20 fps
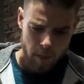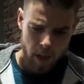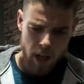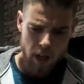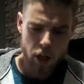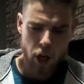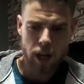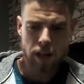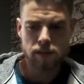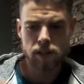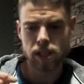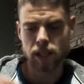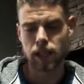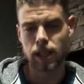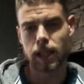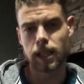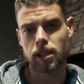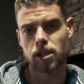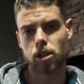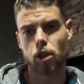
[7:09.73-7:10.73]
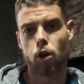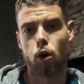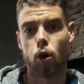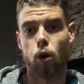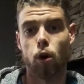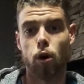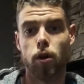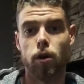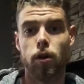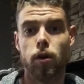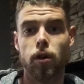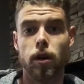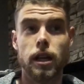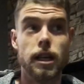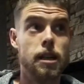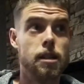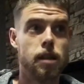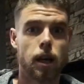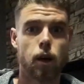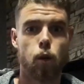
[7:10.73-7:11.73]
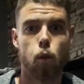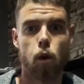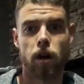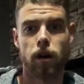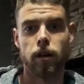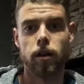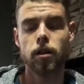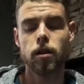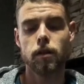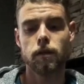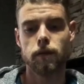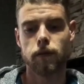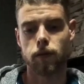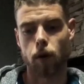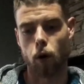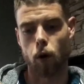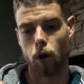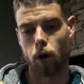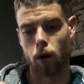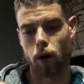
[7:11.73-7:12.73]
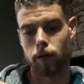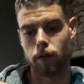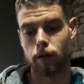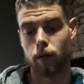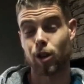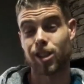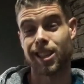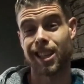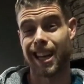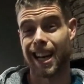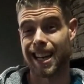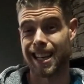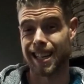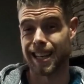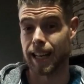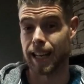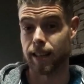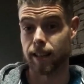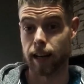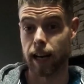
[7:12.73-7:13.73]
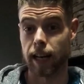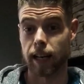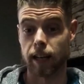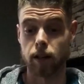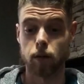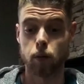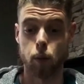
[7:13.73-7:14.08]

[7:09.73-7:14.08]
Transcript: Now, I've seen this on eSig One for $49.99,